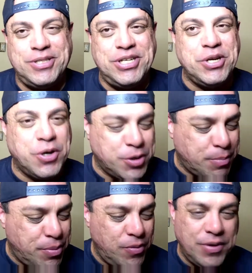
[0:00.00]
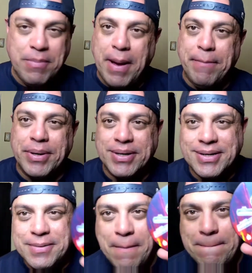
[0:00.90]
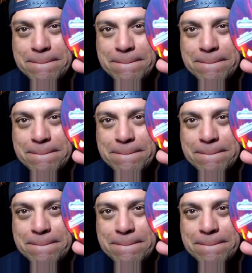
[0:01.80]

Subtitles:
Chingon approved in my book.